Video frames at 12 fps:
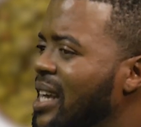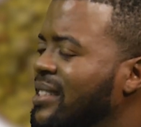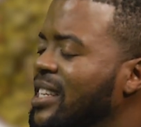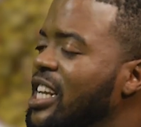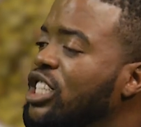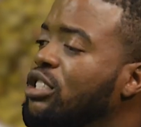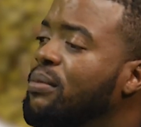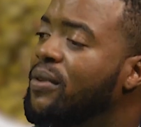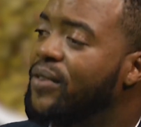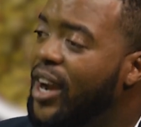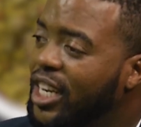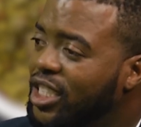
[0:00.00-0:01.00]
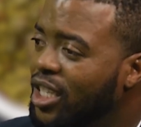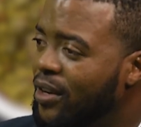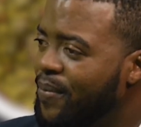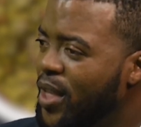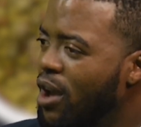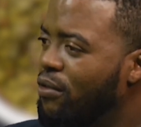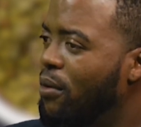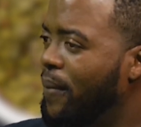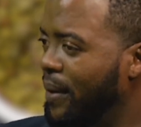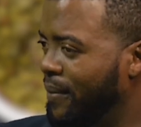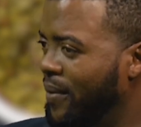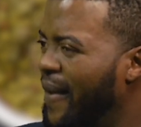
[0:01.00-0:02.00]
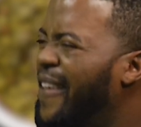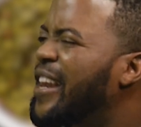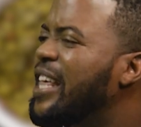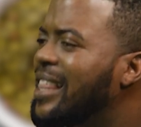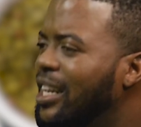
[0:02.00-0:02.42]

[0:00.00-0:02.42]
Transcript: as an inspiration for people, I think